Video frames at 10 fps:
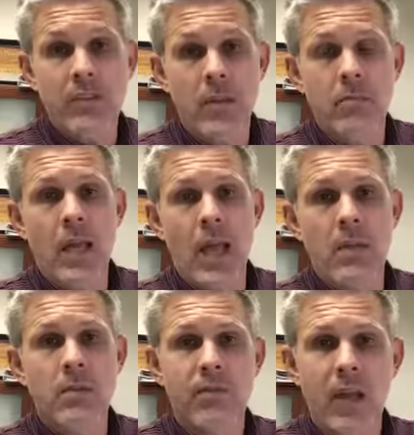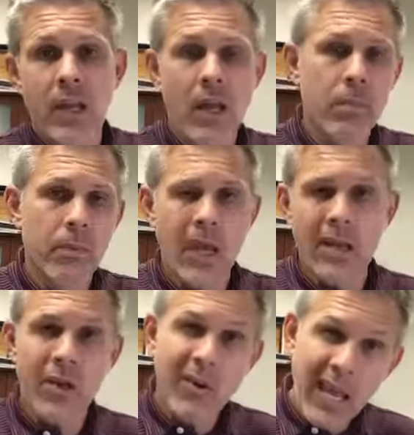sometimes if I help kind
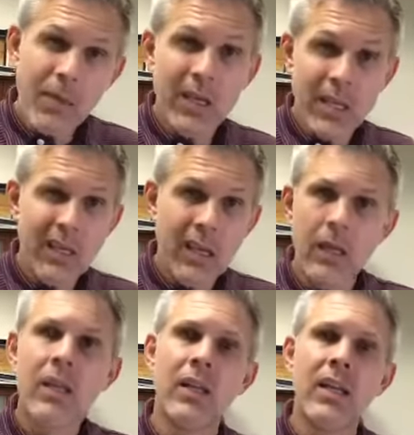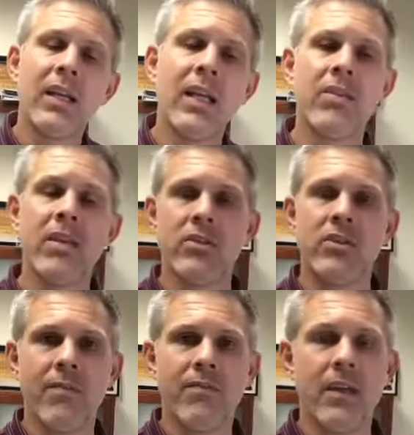of go, hey, we need to get this
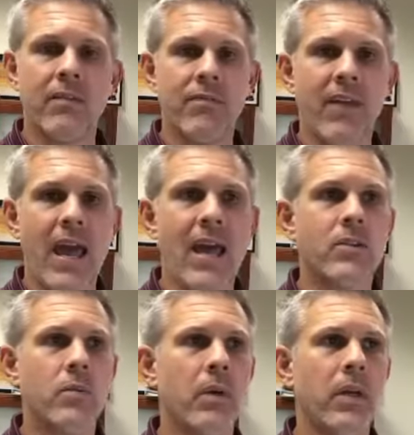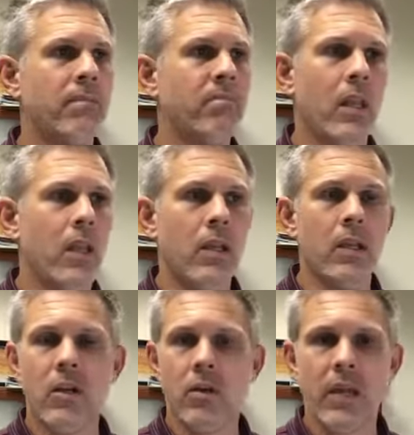stuff in fast, but
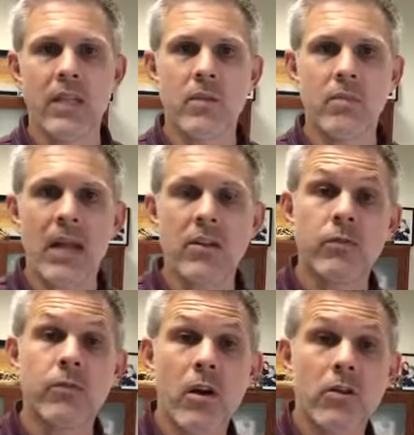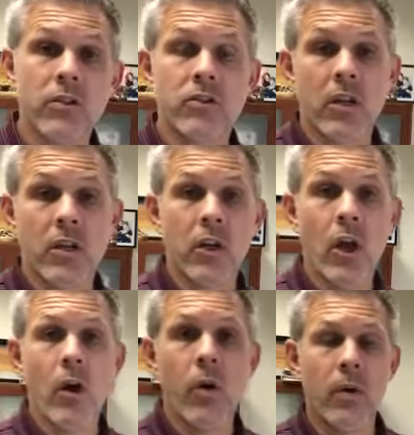that's about as far as it's going to
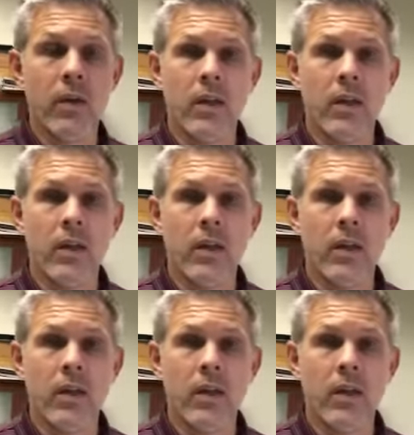go.